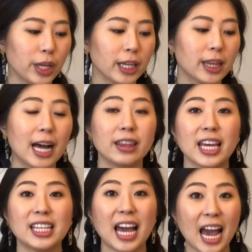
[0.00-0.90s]
think that
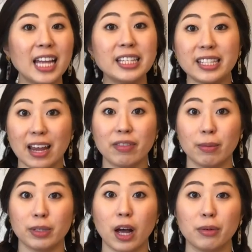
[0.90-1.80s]
they can save
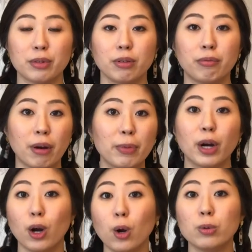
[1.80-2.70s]
themselves from
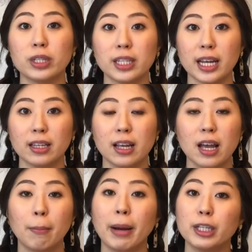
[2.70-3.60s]
their own sin
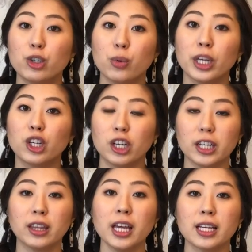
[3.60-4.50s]
by doing
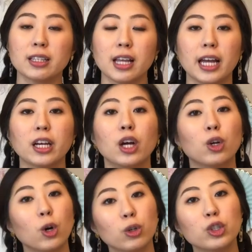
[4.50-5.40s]
good things like
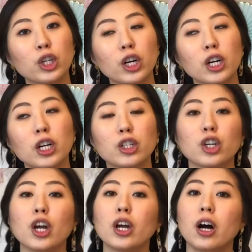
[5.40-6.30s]
go to church,
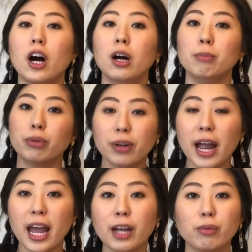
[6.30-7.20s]
um,
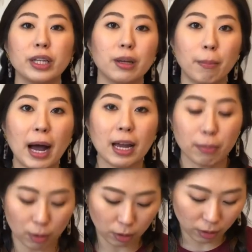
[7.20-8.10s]
pray, read the
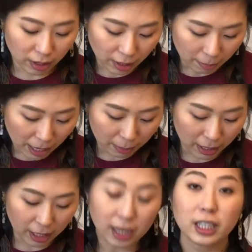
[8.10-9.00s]
Bible,
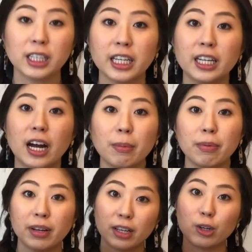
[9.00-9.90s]
maybe clean up
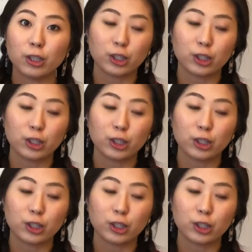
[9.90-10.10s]
your